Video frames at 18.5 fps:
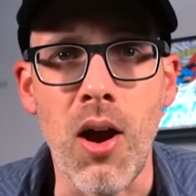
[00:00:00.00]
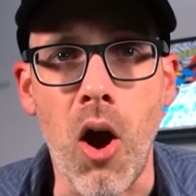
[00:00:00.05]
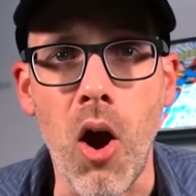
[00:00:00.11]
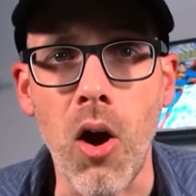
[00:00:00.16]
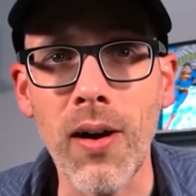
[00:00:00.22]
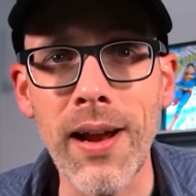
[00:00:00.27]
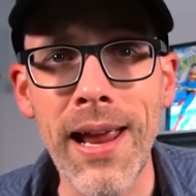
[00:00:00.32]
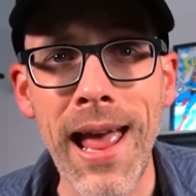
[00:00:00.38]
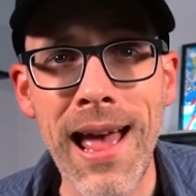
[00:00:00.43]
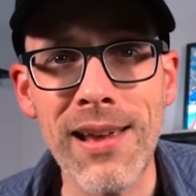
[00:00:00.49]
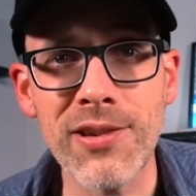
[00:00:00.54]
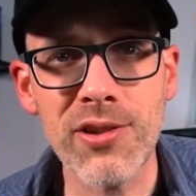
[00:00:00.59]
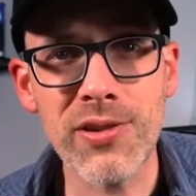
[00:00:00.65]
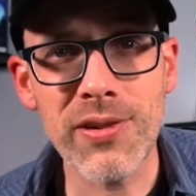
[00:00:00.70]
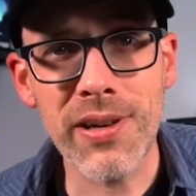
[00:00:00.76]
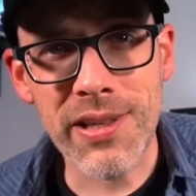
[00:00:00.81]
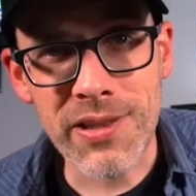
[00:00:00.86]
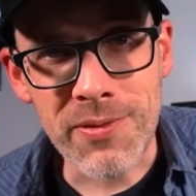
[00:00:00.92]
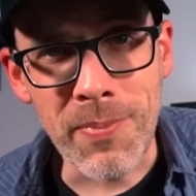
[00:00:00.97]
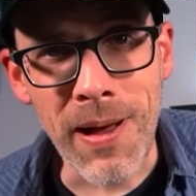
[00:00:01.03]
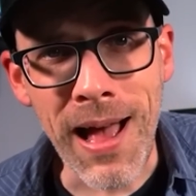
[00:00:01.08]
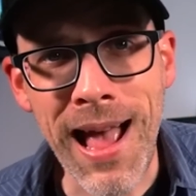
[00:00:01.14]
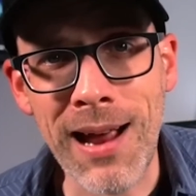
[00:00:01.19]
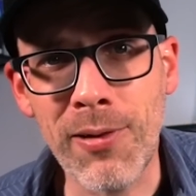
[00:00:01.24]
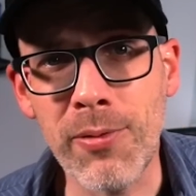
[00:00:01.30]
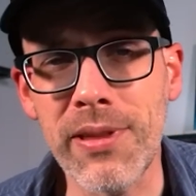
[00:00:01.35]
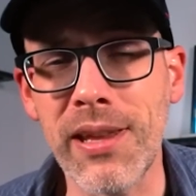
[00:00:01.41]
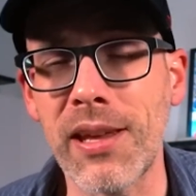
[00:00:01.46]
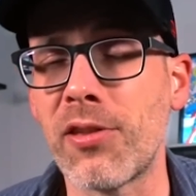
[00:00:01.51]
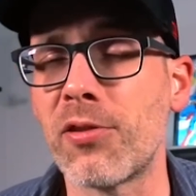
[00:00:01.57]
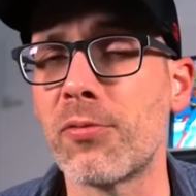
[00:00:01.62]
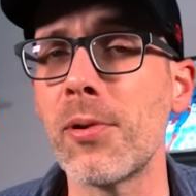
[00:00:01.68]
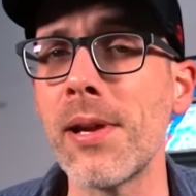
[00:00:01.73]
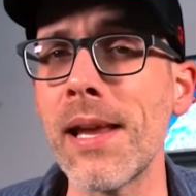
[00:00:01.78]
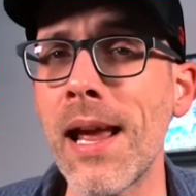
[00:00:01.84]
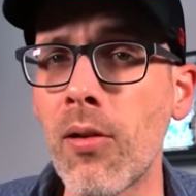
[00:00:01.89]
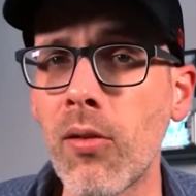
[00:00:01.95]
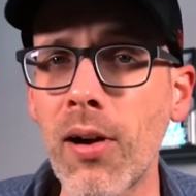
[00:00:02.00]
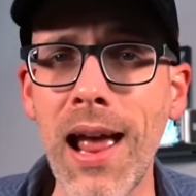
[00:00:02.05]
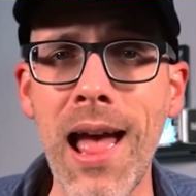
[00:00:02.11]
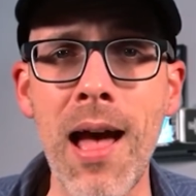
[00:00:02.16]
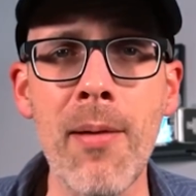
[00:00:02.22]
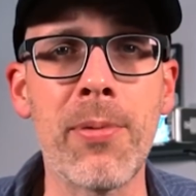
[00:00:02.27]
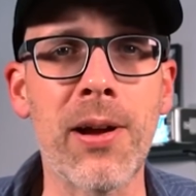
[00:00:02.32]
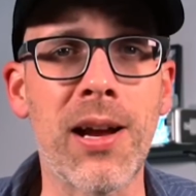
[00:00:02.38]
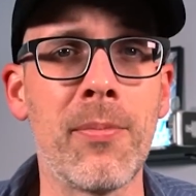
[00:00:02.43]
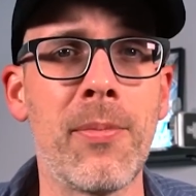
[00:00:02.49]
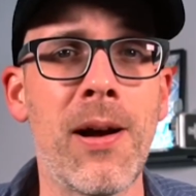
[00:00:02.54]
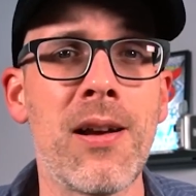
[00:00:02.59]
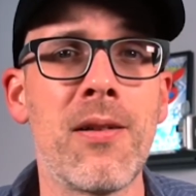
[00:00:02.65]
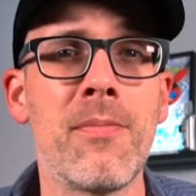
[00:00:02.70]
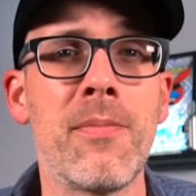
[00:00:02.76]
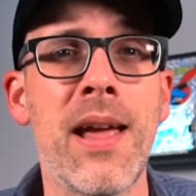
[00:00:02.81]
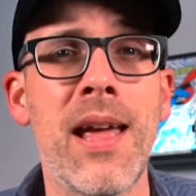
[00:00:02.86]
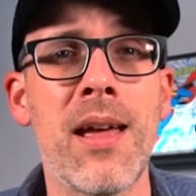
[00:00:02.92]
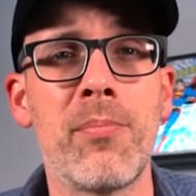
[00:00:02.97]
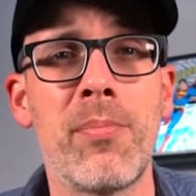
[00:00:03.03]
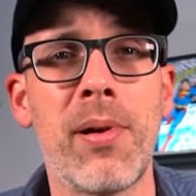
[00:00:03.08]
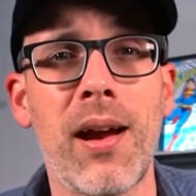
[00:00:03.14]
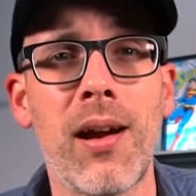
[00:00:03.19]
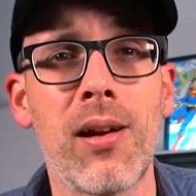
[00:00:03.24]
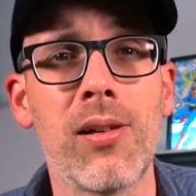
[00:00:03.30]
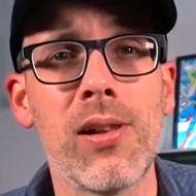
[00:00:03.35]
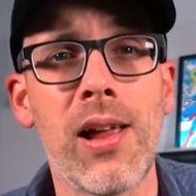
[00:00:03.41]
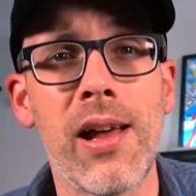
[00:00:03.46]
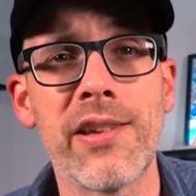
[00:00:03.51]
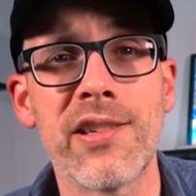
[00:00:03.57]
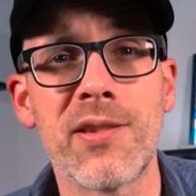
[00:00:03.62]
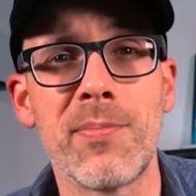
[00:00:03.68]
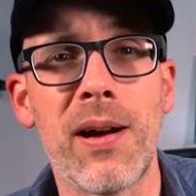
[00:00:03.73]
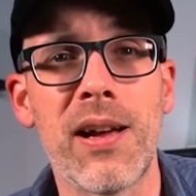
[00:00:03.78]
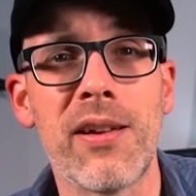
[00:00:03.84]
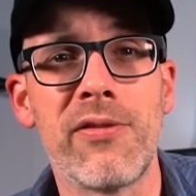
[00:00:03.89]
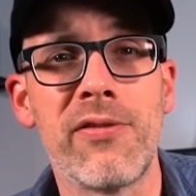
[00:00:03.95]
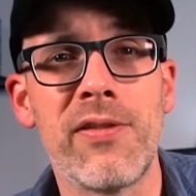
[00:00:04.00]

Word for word: Ari Aster is back with a three hour epic about a man paralyzed by